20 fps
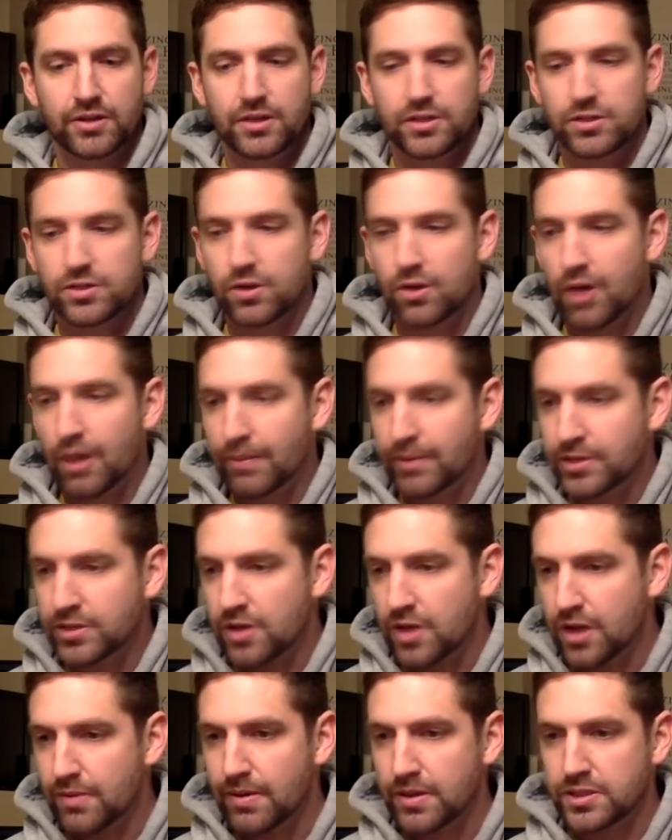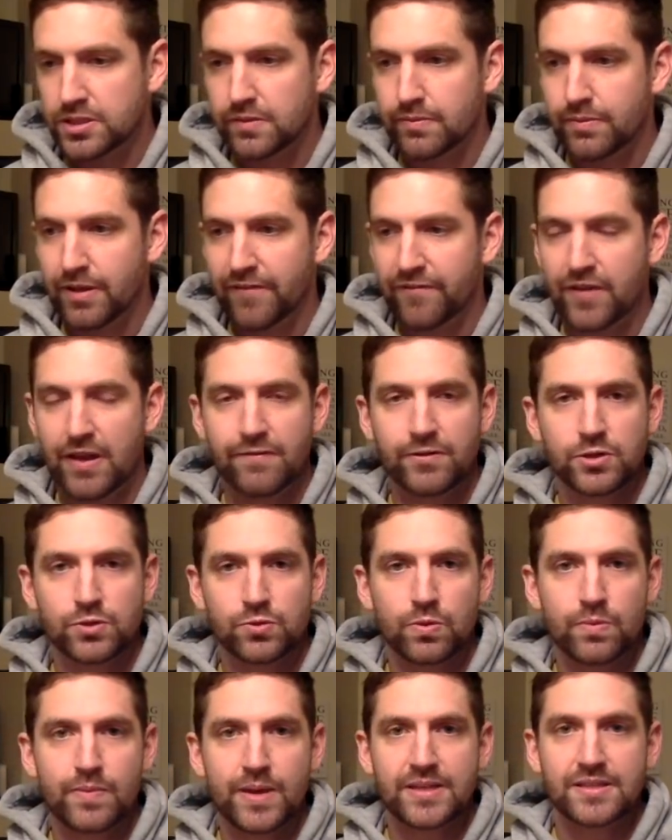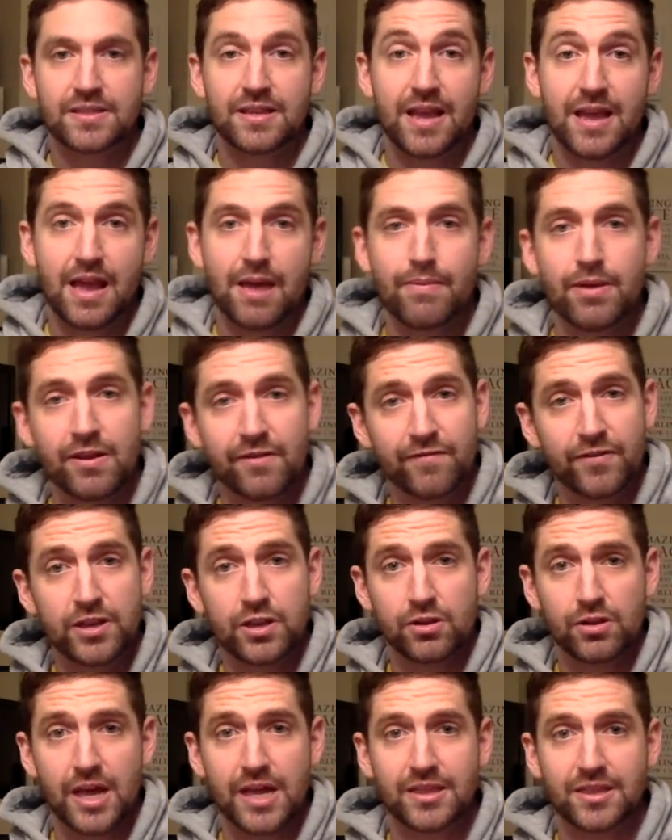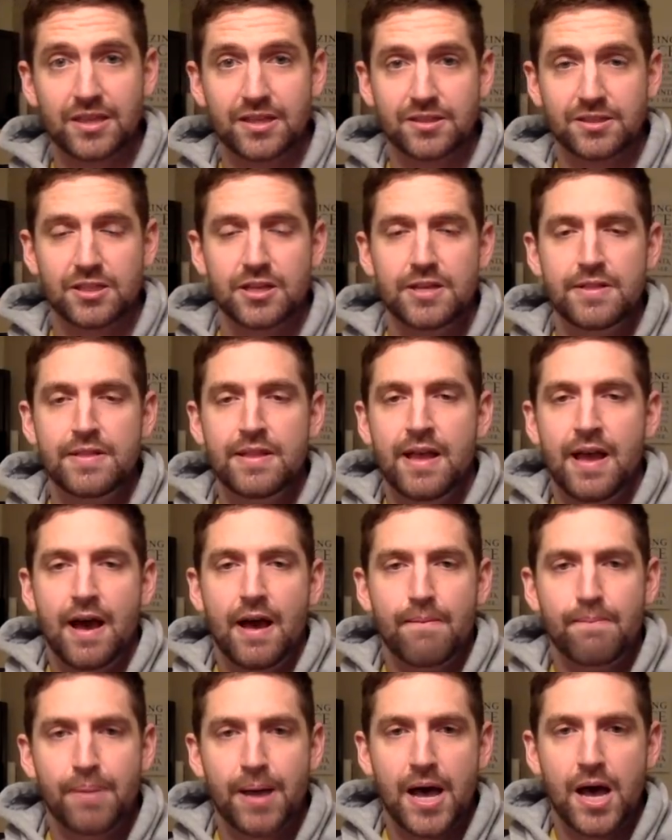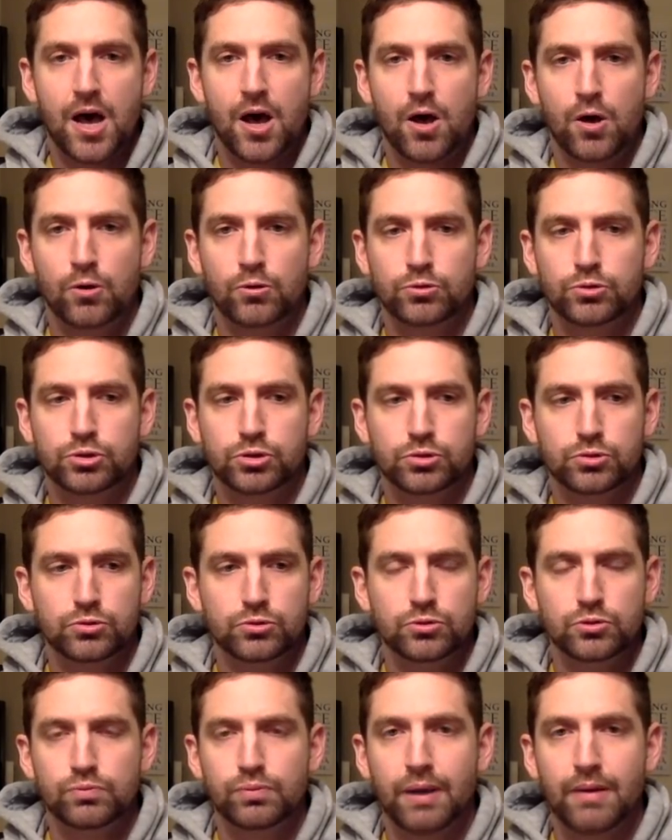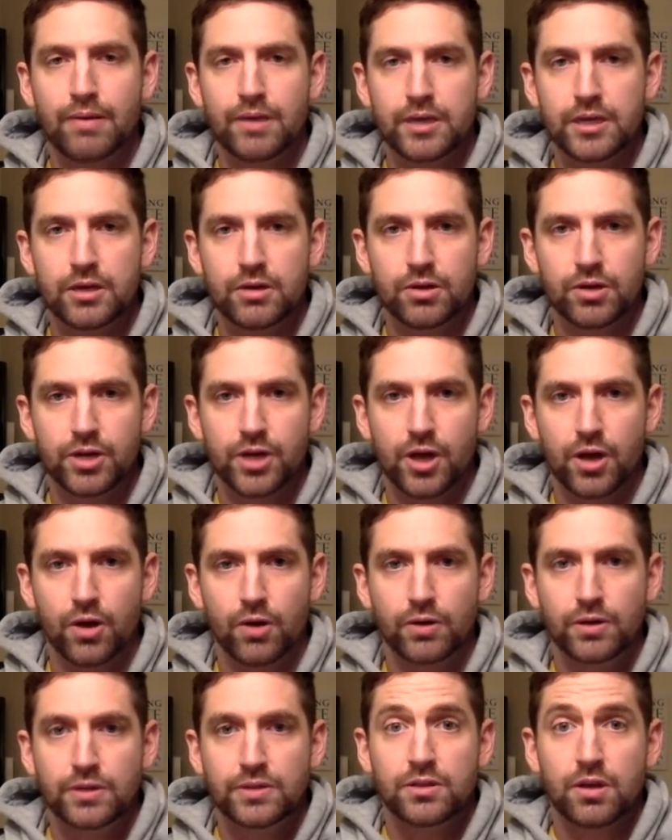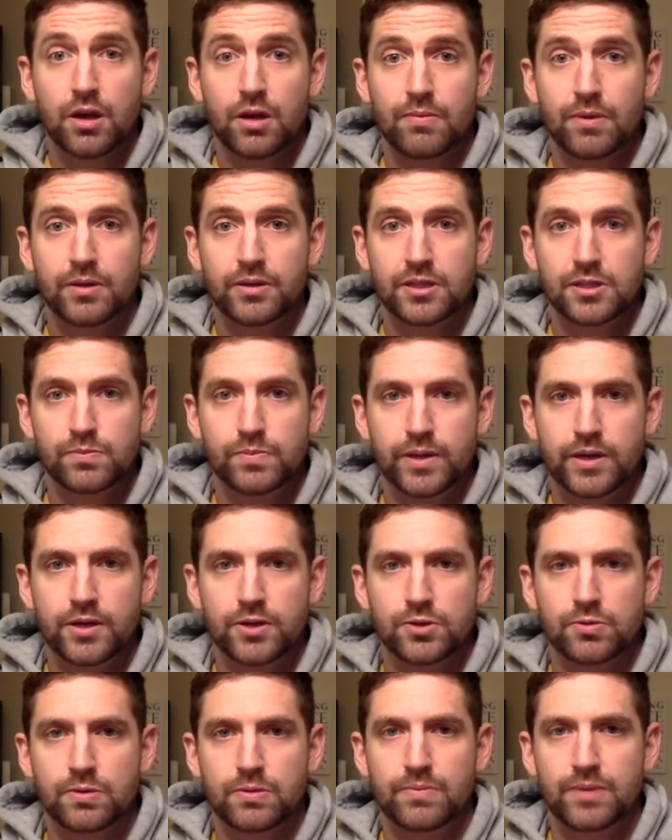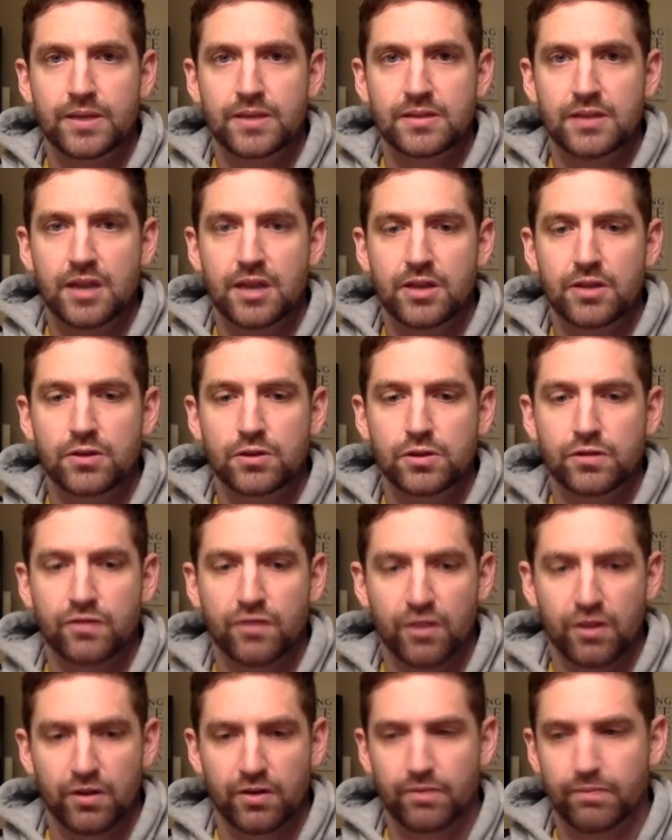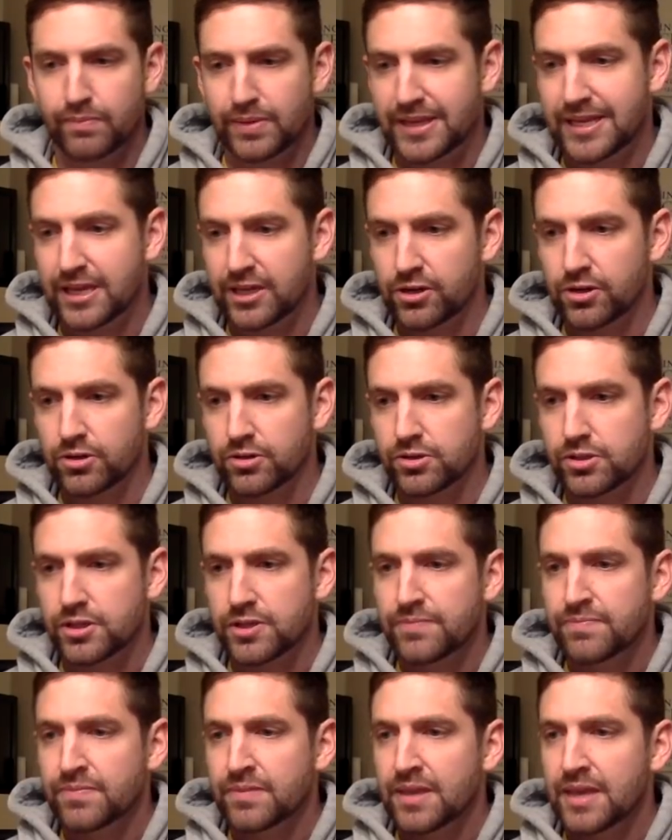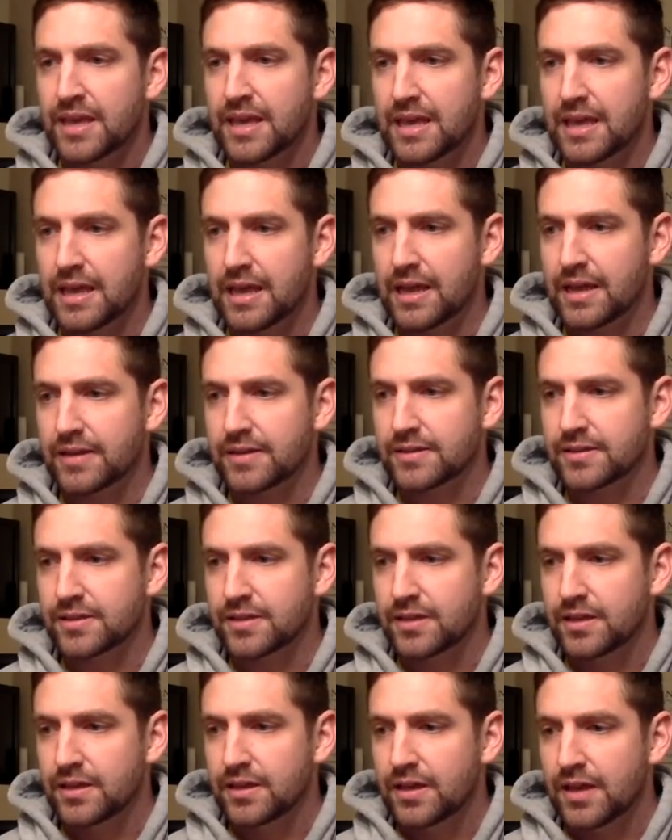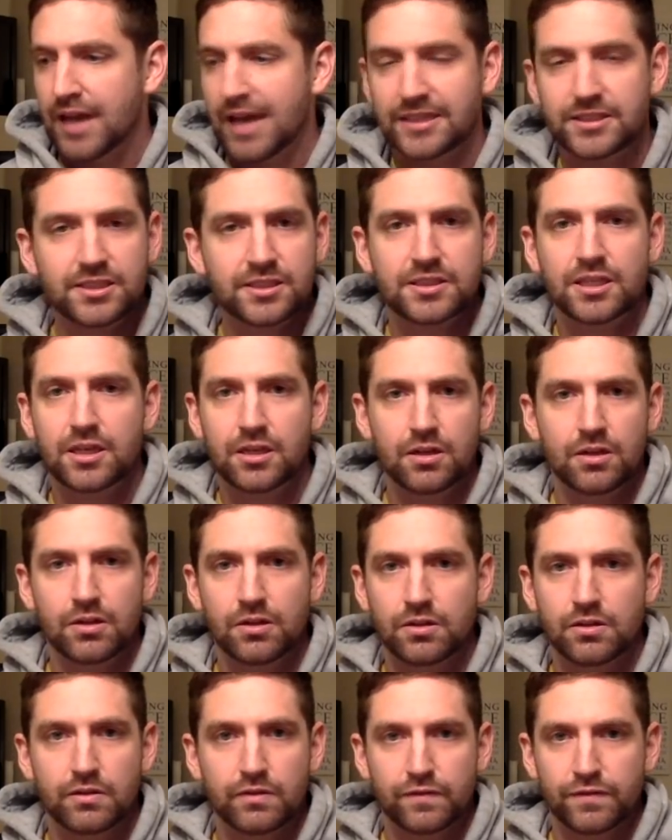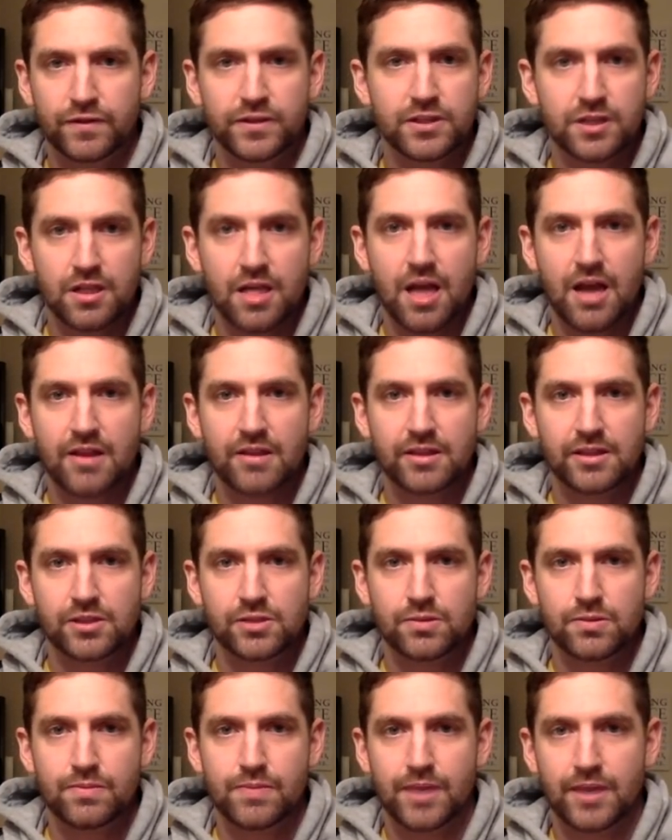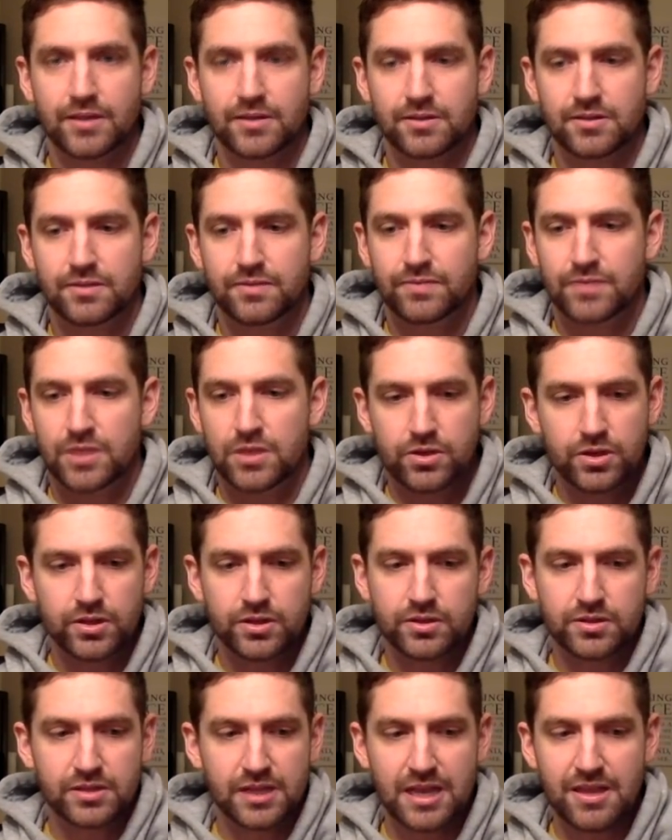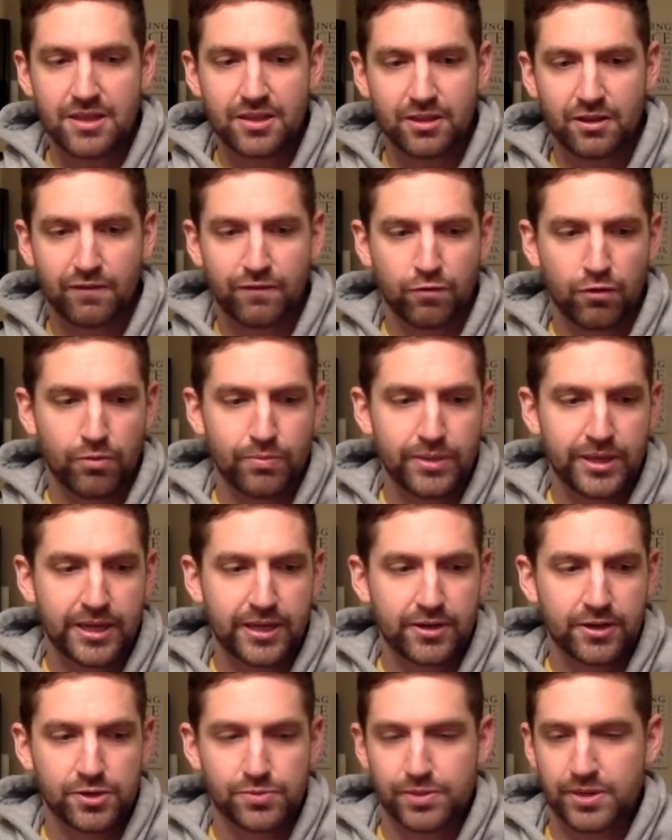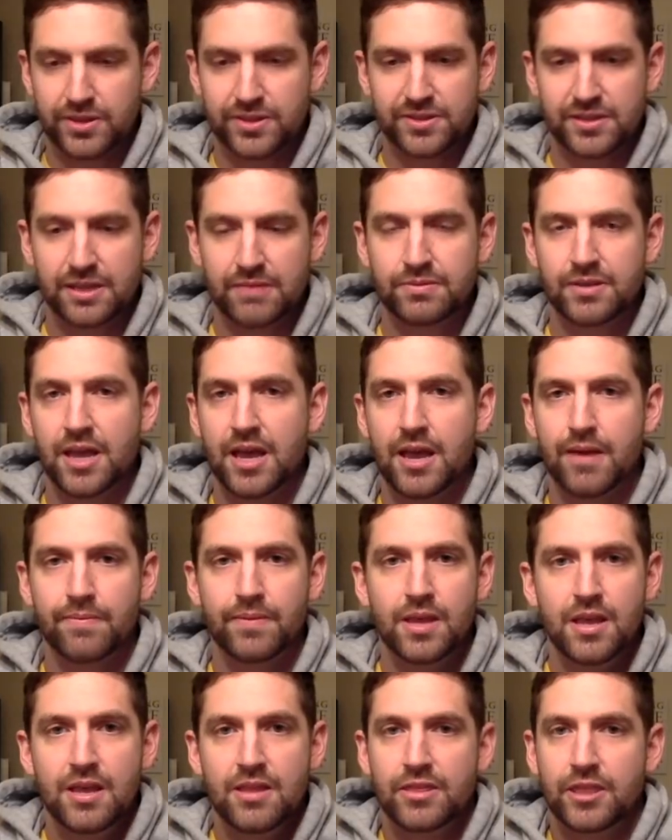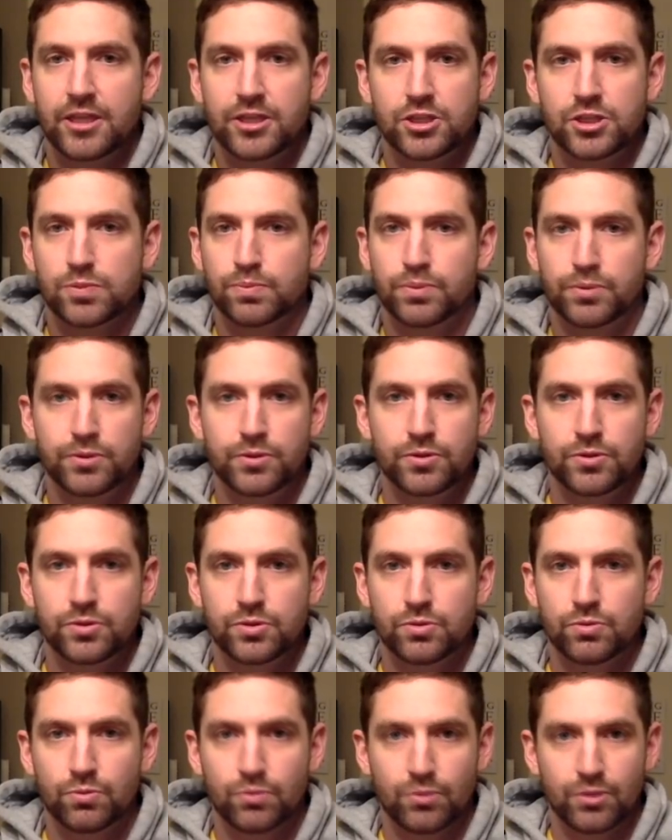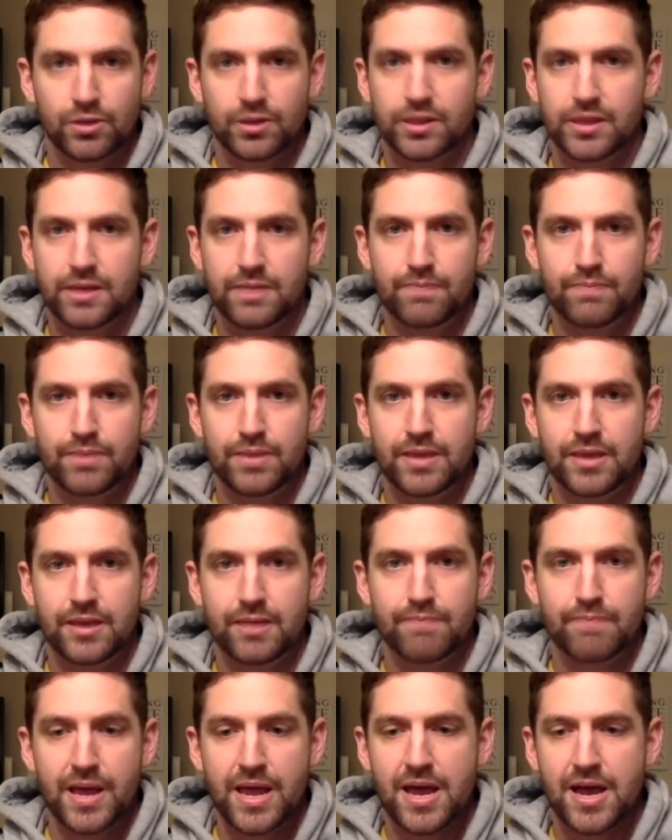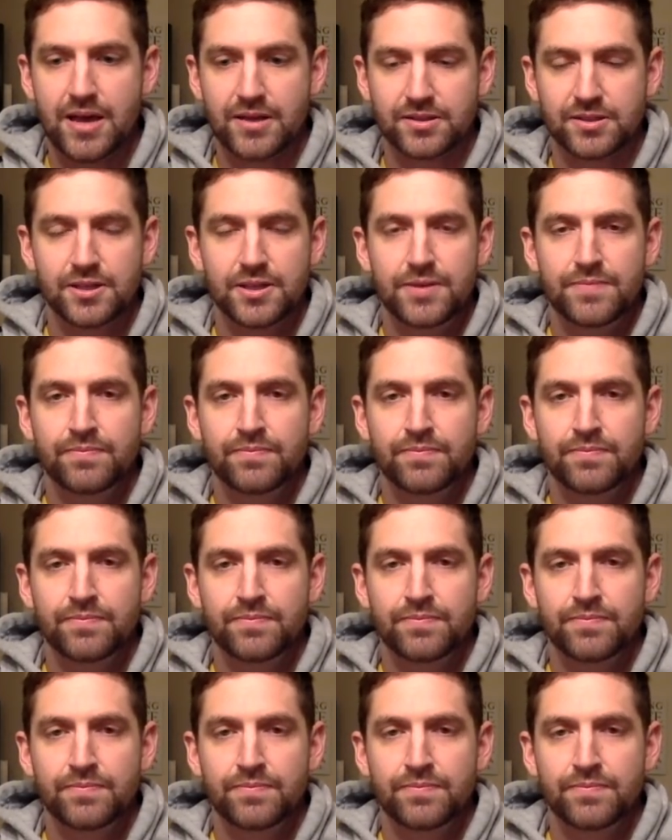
So I'm going to talk about some of my favorite swim baits tonight. I made a video like this about probably a year ago, talking about these bigger swim baits that I use for beginners, and I still fish a lot of these swim baits. You could say that they're for beginners, but at the same time, they just produce really big bass.